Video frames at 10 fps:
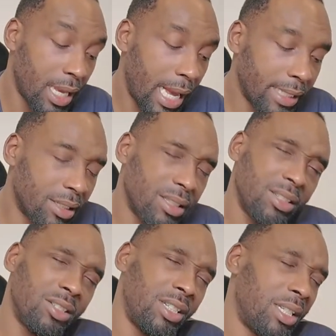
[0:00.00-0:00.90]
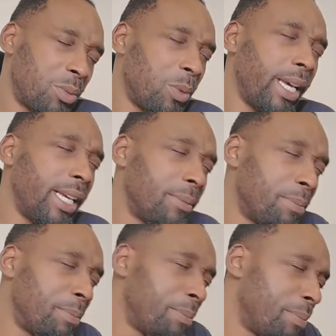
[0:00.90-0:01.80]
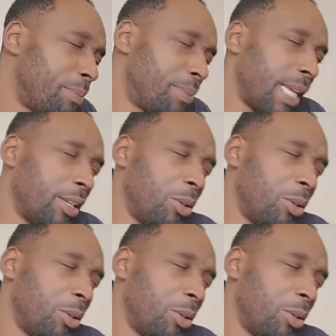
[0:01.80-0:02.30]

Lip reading: And it's weird that